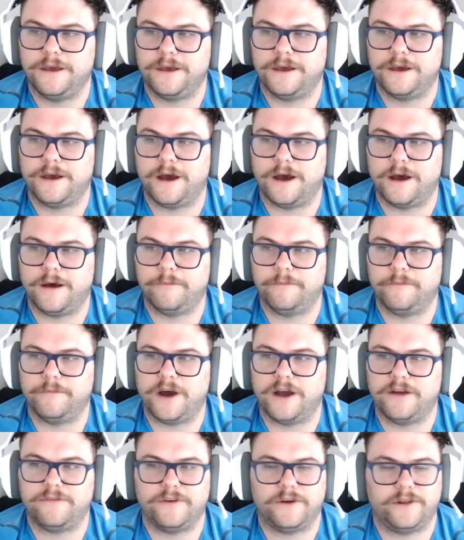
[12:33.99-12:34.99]
um,
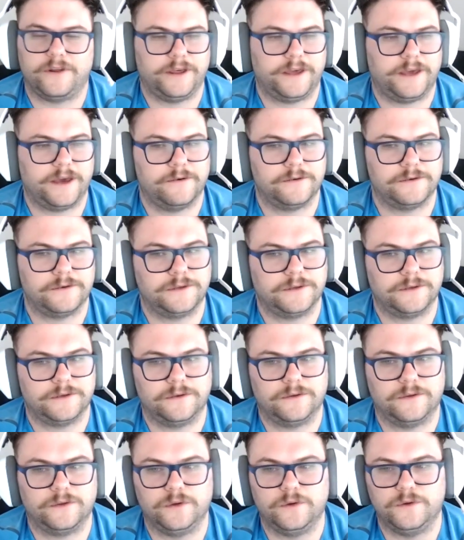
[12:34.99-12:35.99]
I felt like I was
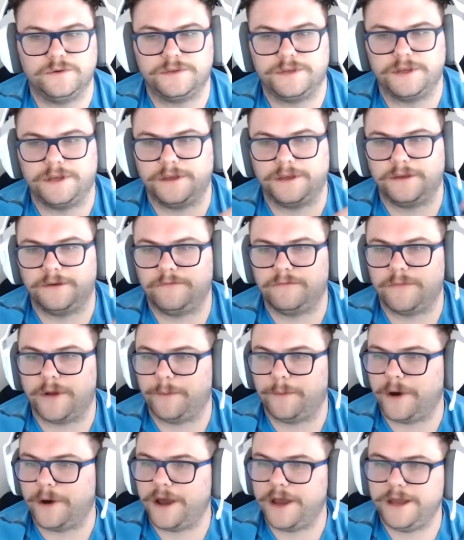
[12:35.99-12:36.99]
losing my
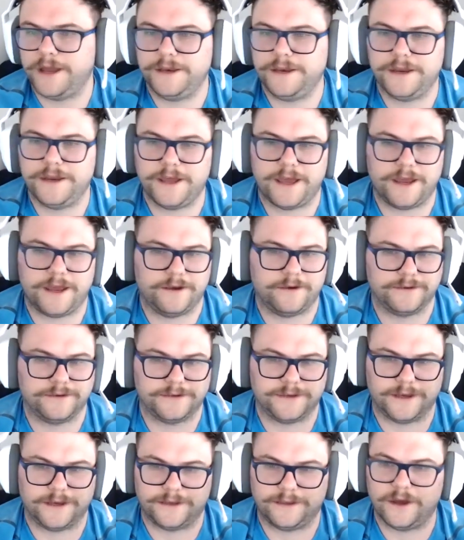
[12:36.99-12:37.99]
mind, and I
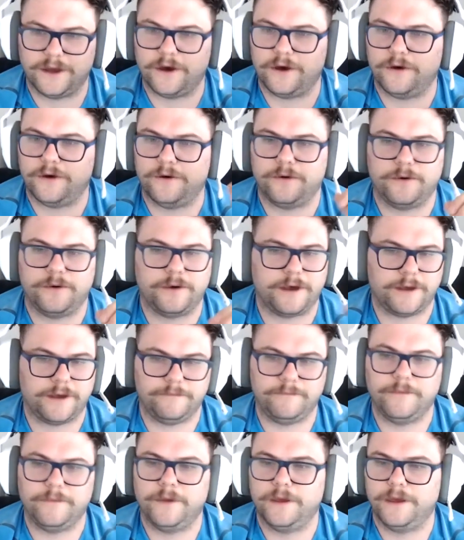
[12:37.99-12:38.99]
was like, no, I,
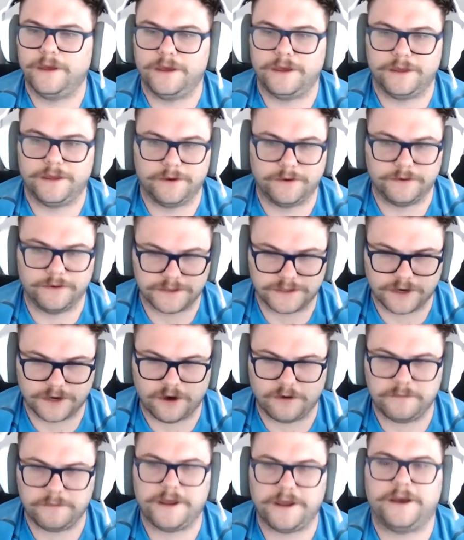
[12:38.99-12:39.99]
you know, just
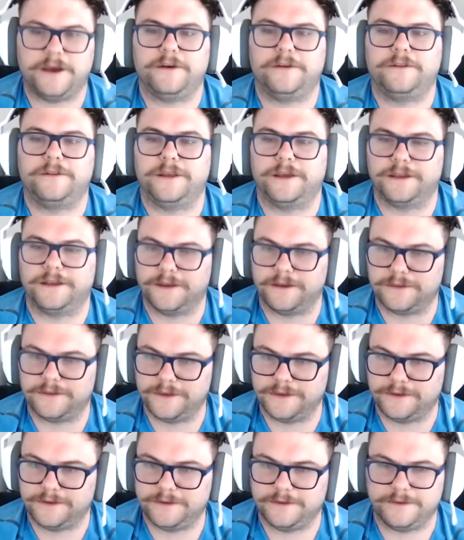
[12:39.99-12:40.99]
calm down, like
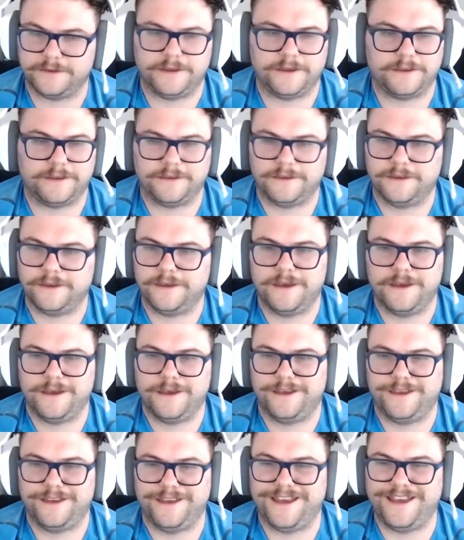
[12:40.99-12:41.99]
nothing, like
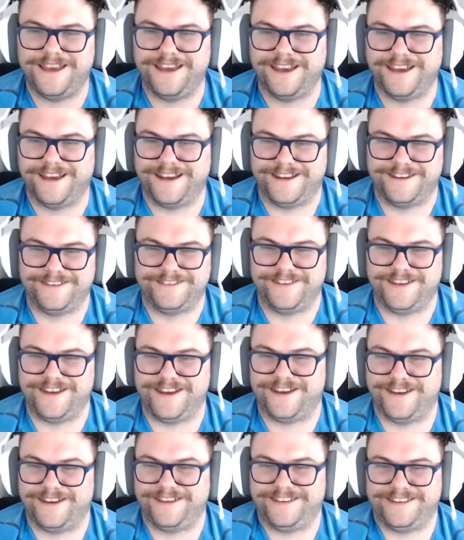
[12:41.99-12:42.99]
yeah,
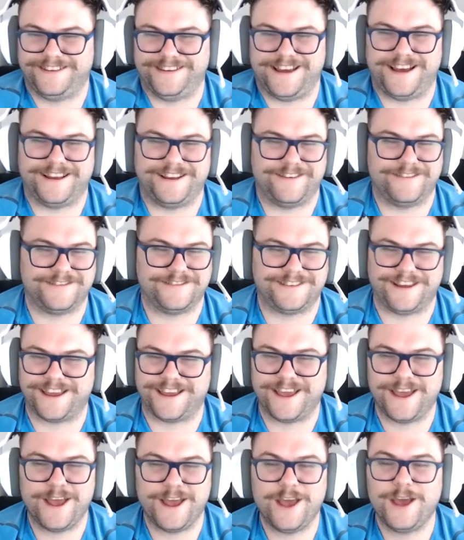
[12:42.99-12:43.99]
I, I, I was
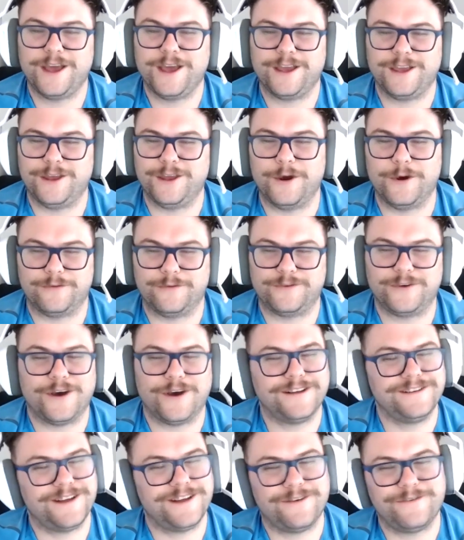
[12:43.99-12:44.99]
like, you know, if
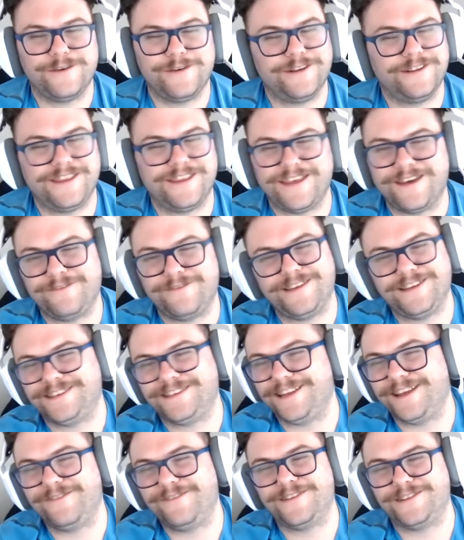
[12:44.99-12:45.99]
God's not real, then that means
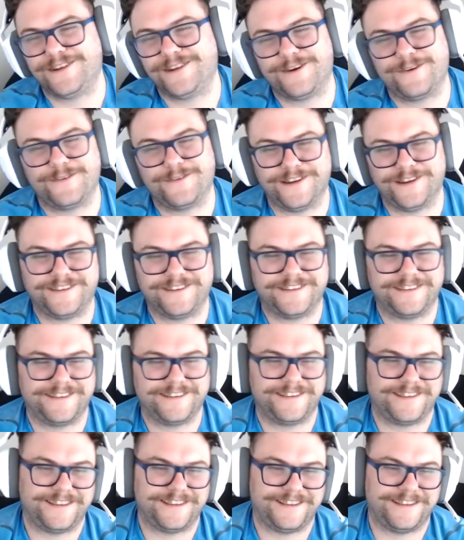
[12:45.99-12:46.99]
demons aren't real,
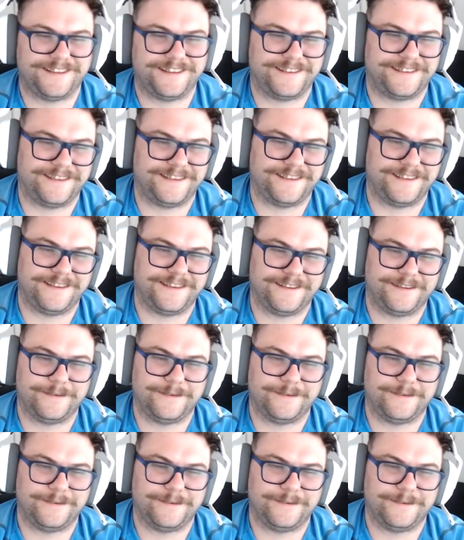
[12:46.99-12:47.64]
right?